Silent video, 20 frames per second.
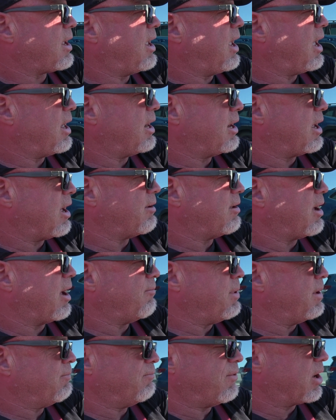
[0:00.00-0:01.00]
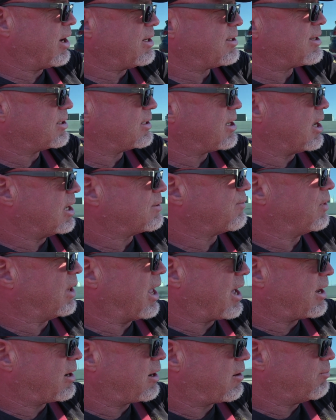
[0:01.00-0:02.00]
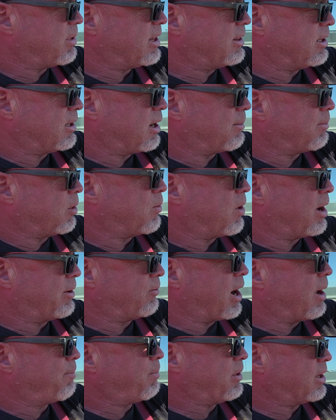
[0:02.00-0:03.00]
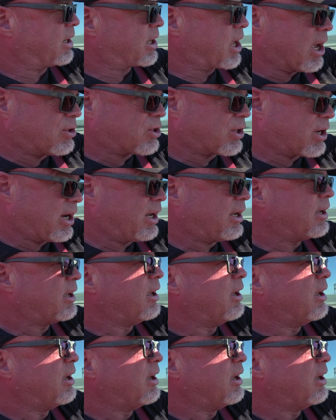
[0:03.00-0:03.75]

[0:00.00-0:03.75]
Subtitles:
and I've been very successful at it. I've been the #1 rep in the country,